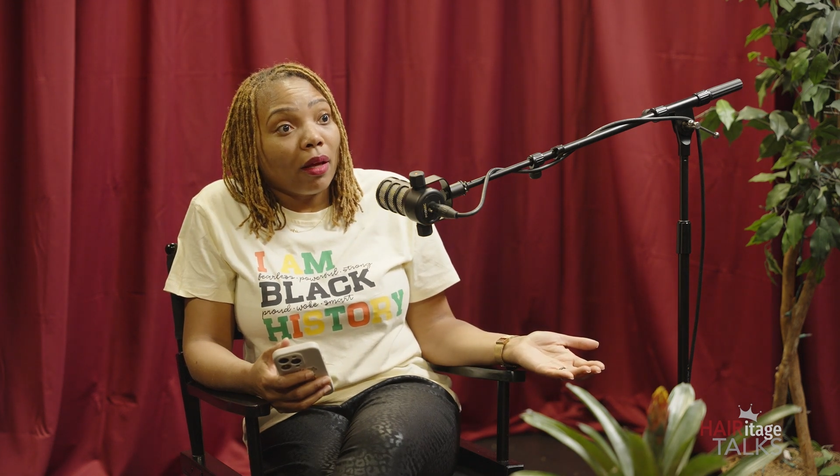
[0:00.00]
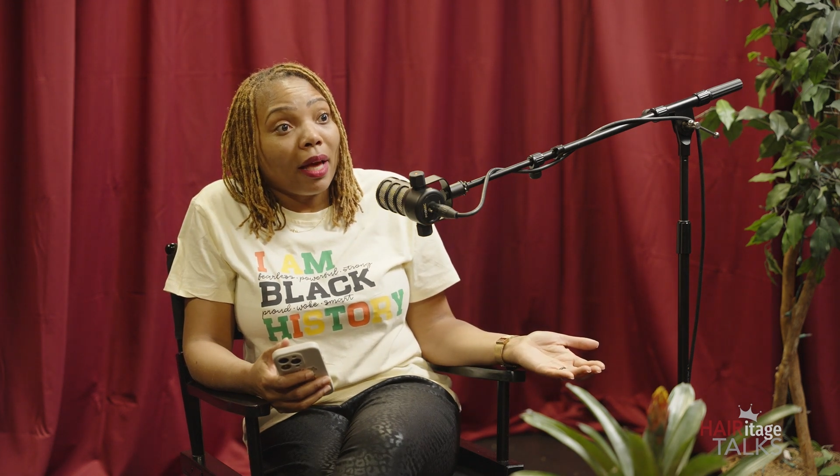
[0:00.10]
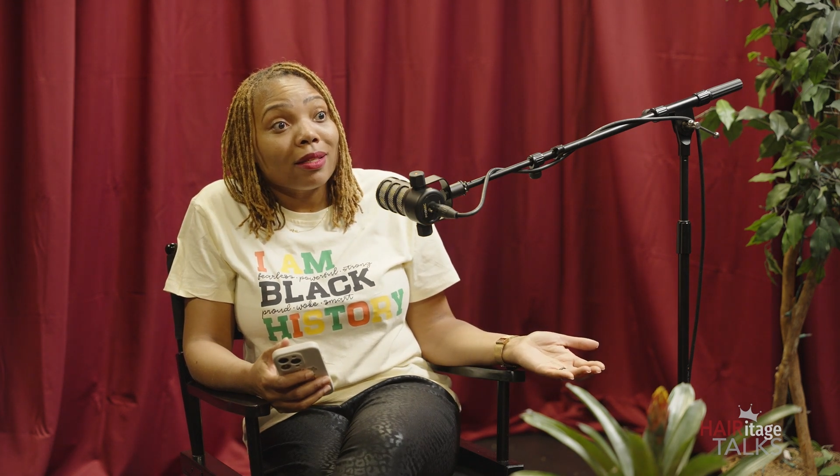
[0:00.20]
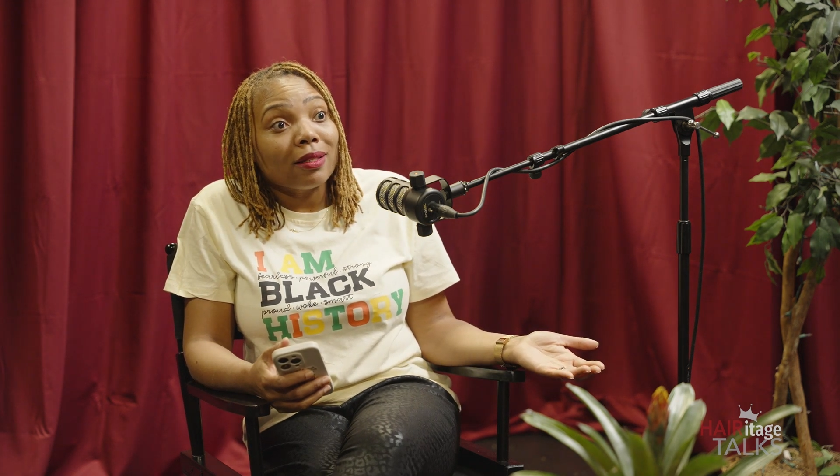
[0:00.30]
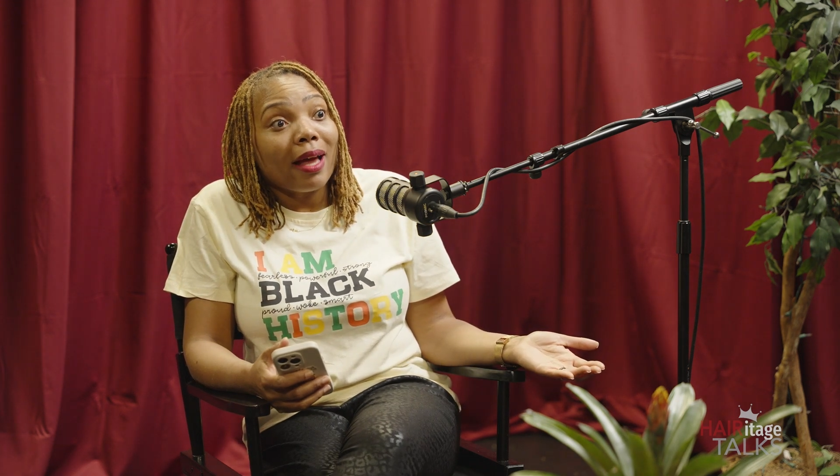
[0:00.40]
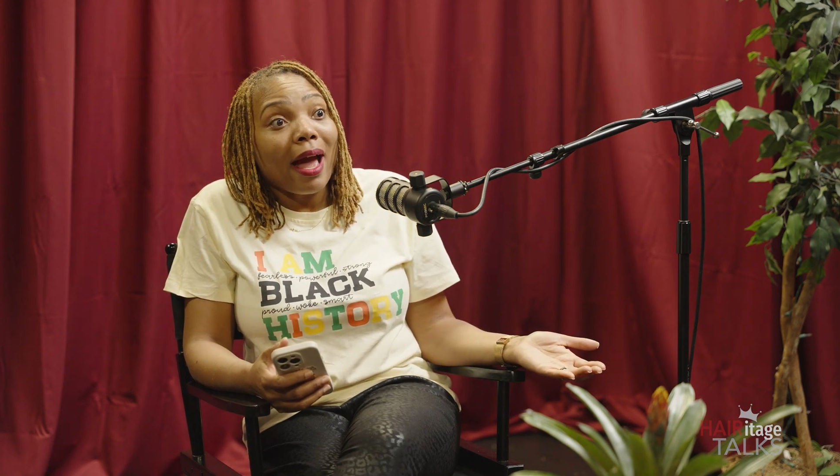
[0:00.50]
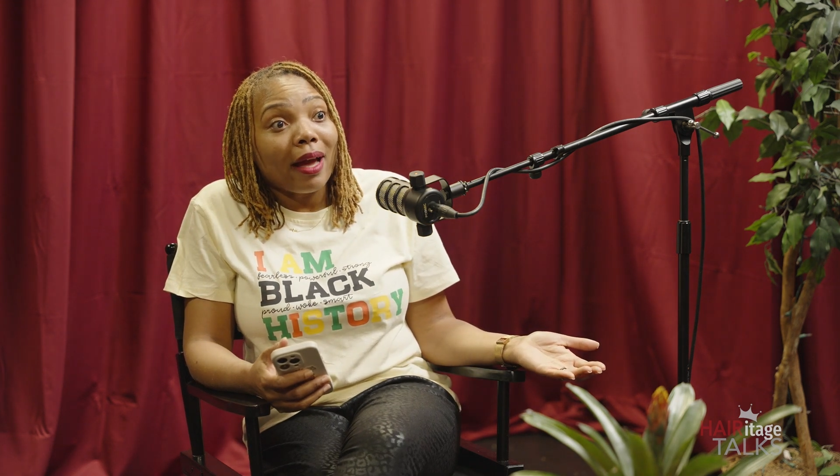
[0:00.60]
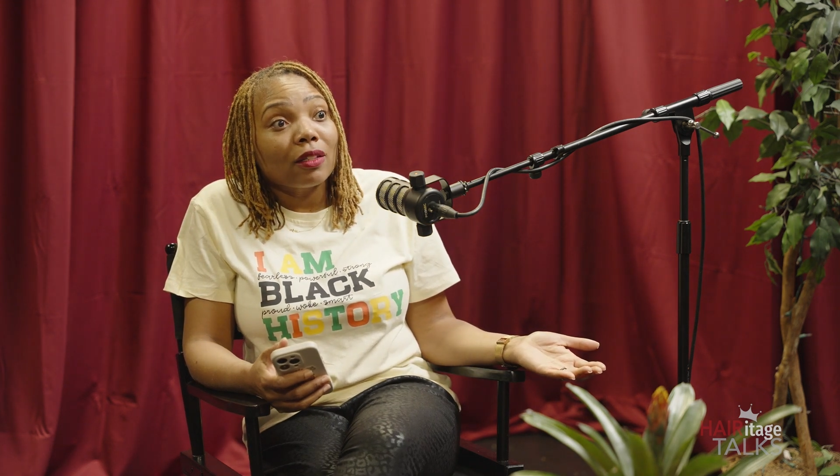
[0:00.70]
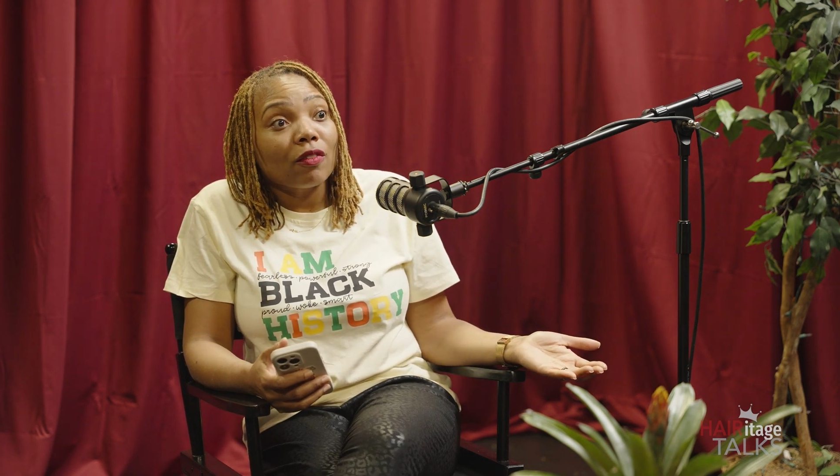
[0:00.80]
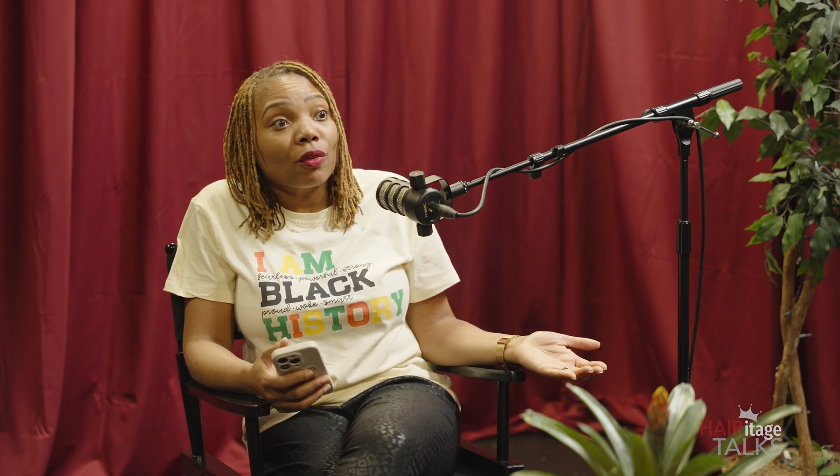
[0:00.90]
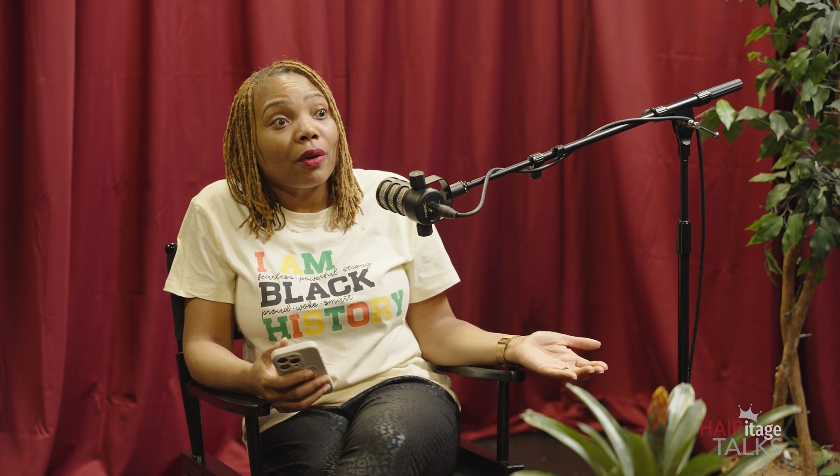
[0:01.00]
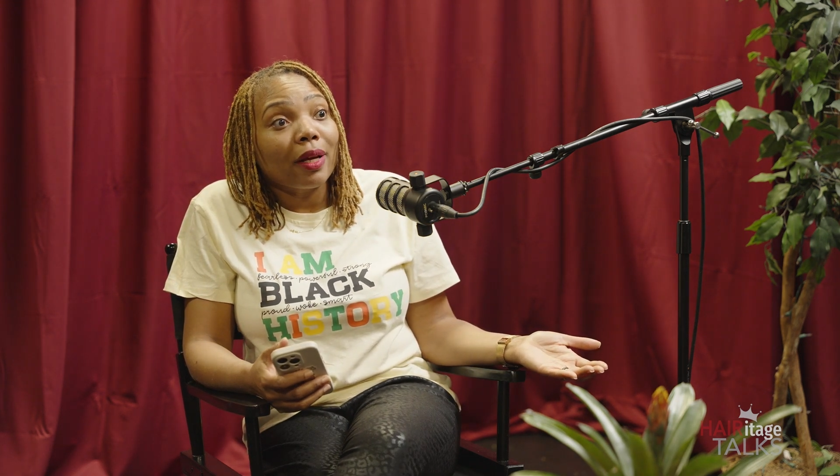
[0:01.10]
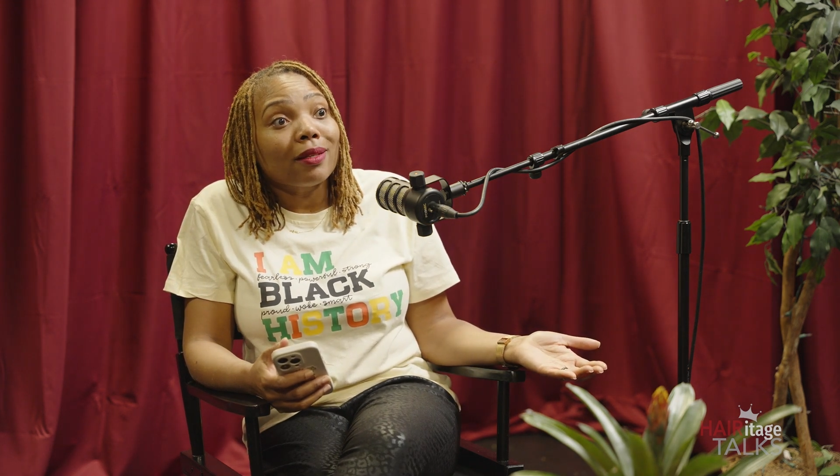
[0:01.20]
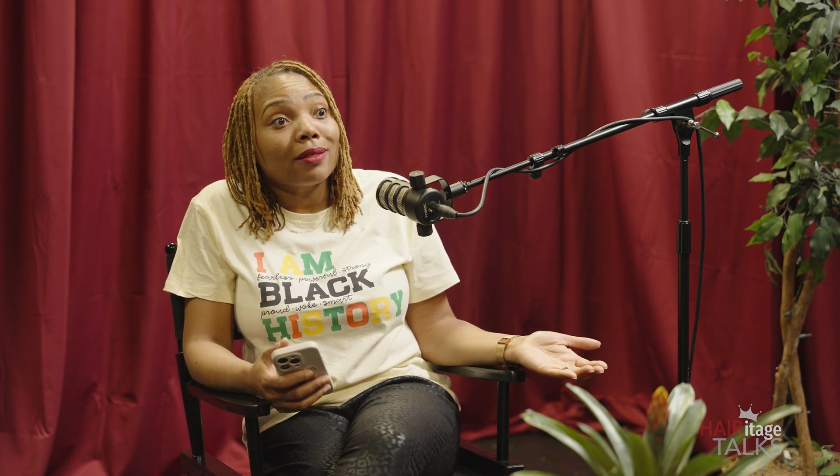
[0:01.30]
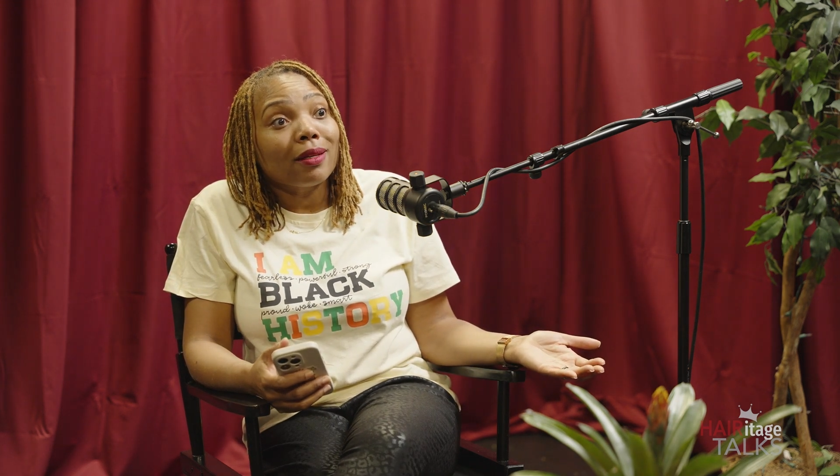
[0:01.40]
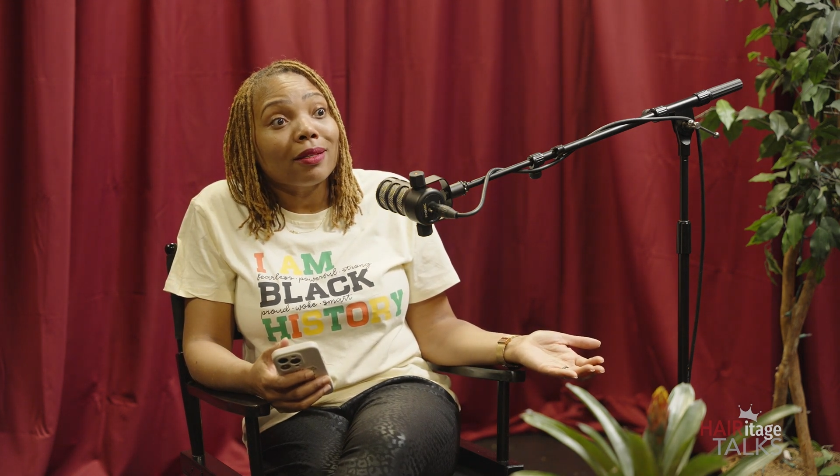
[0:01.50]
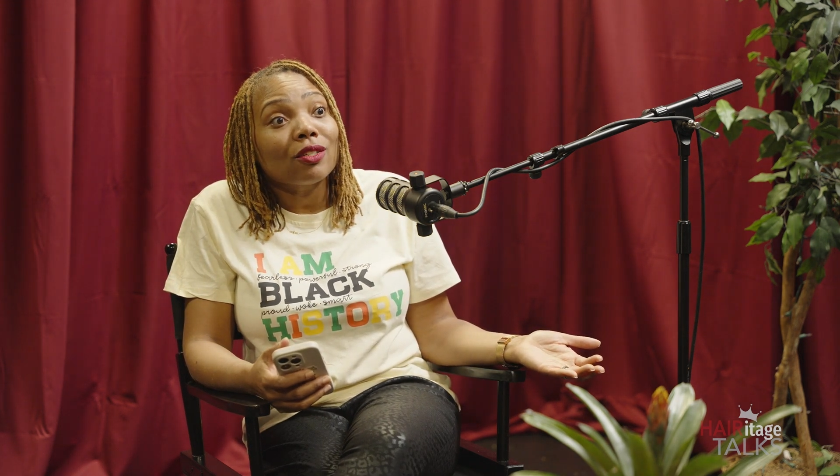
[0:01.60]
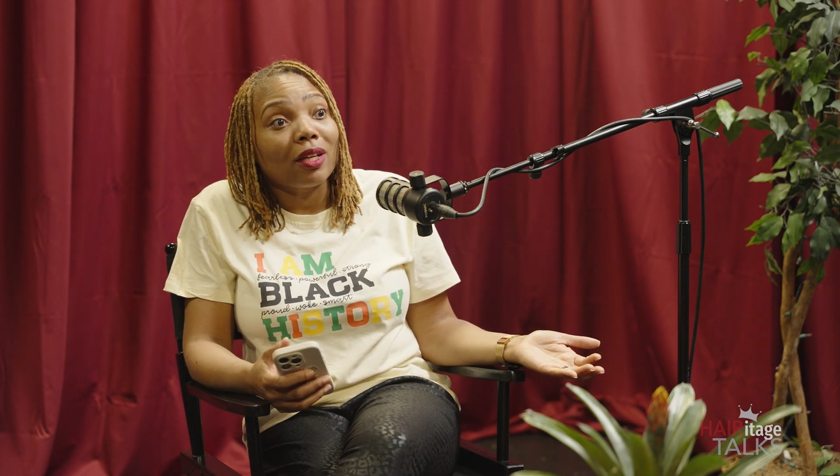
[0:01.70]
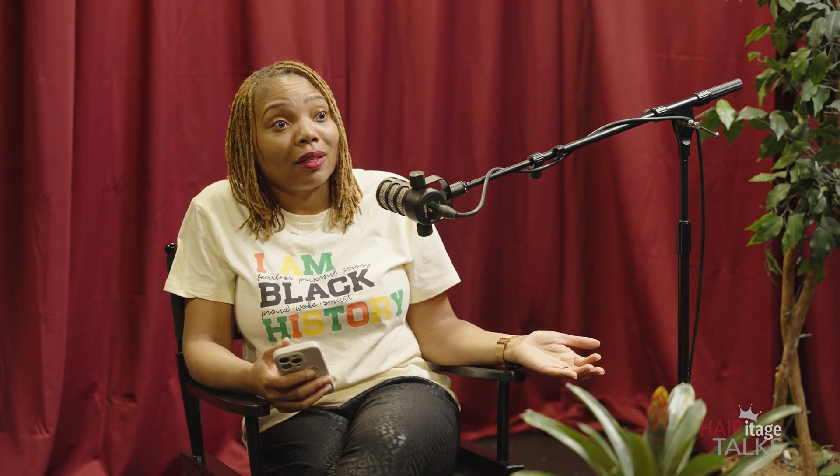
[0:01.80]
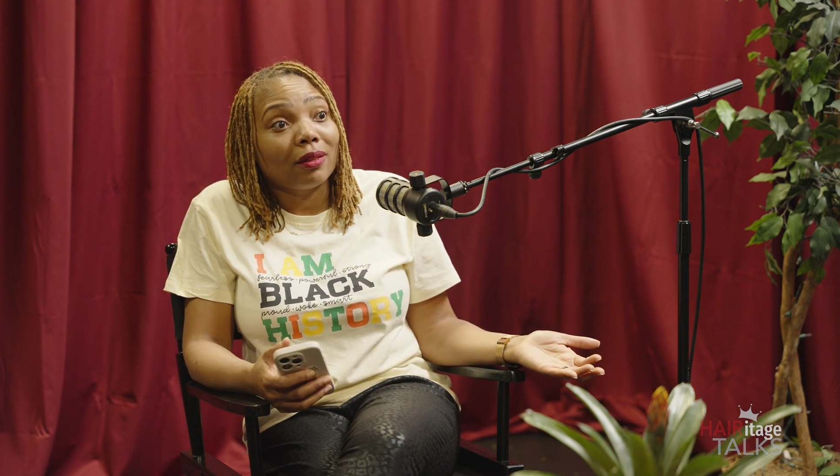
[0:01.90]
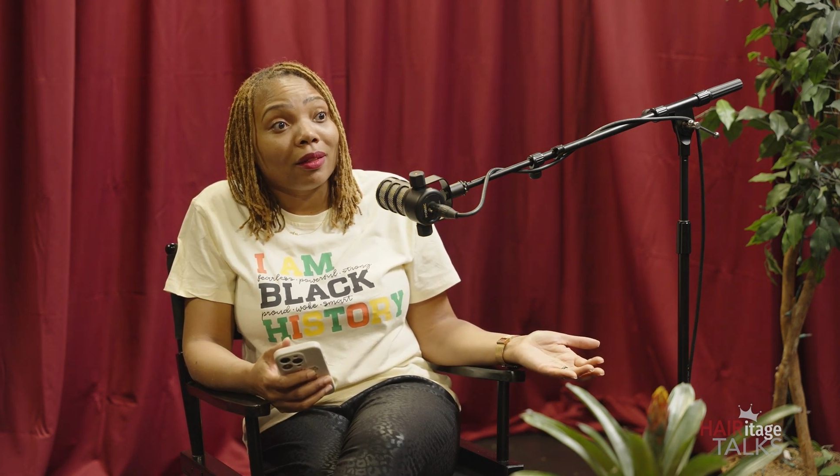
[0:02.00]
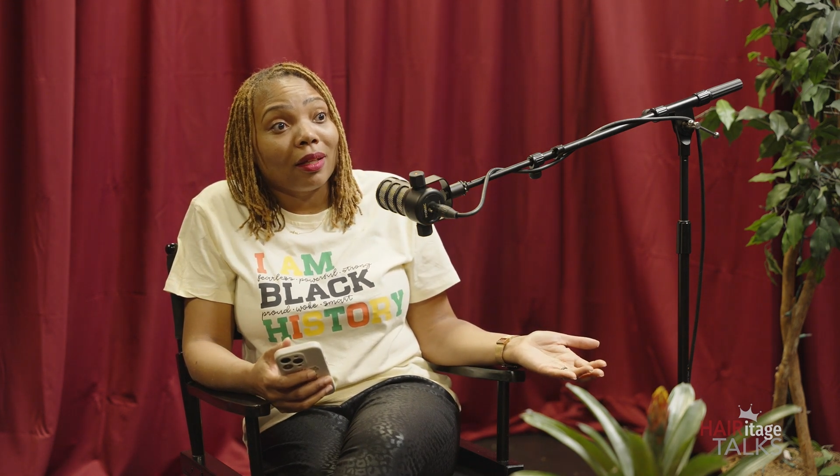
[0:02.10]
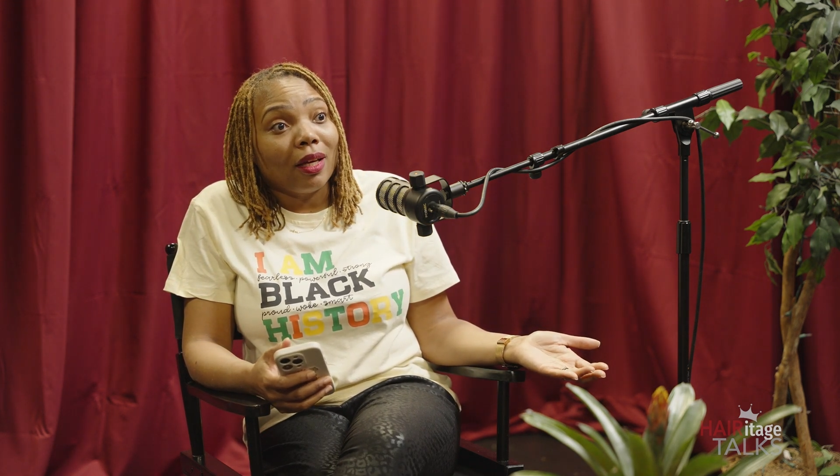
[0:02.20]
As an act of your intention.